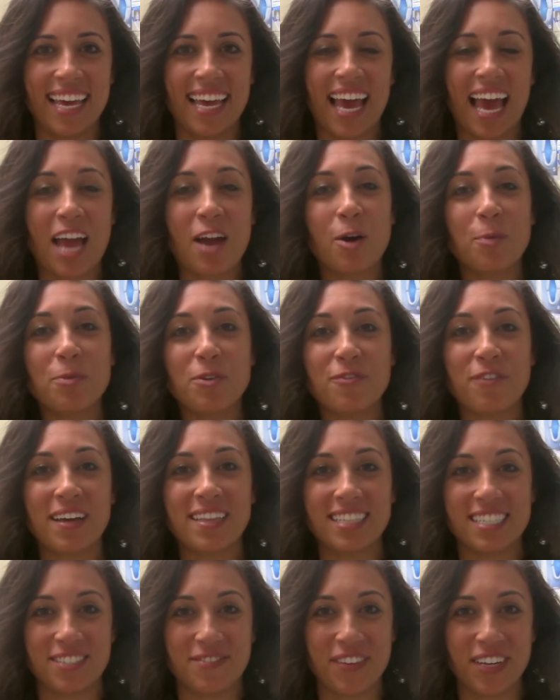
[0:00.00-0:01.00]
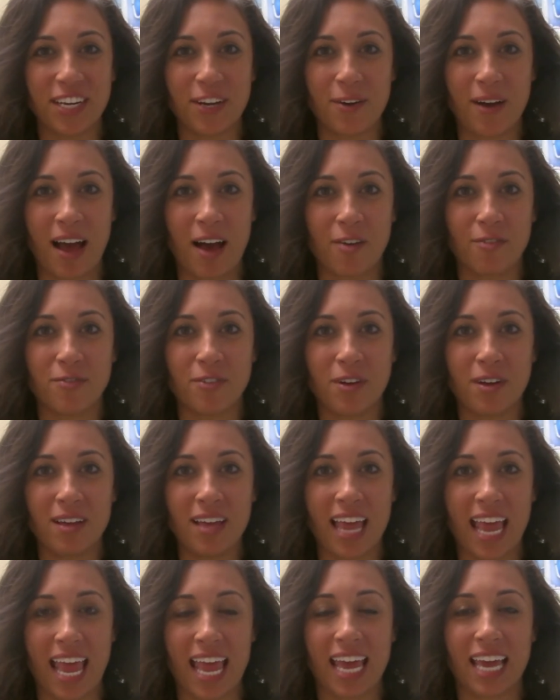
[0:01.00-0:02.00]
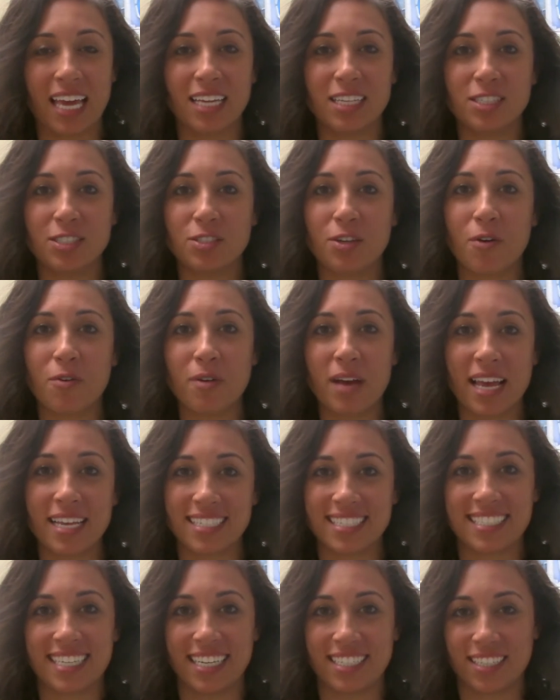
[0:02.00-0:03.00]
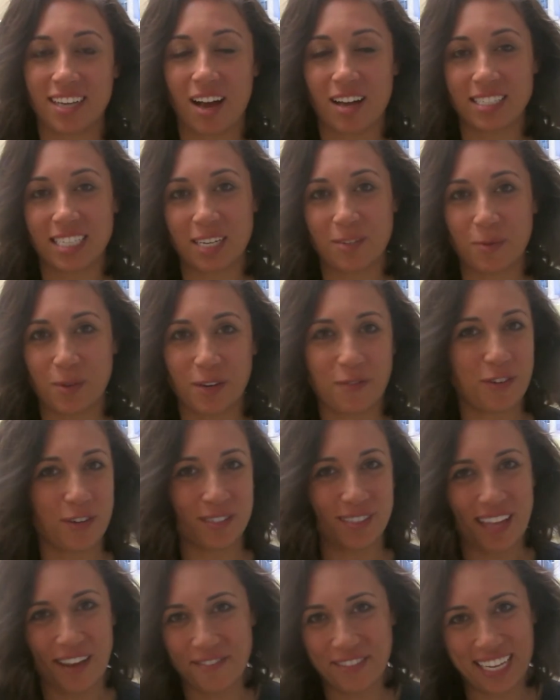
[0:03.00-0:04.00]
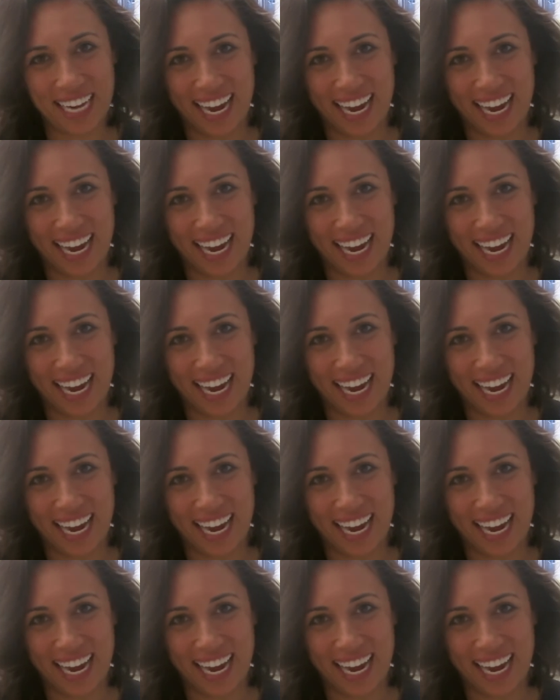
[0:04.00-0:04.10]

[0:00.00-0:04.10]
I hope you find this video helpful, and don't hesitate to contact one of your lovely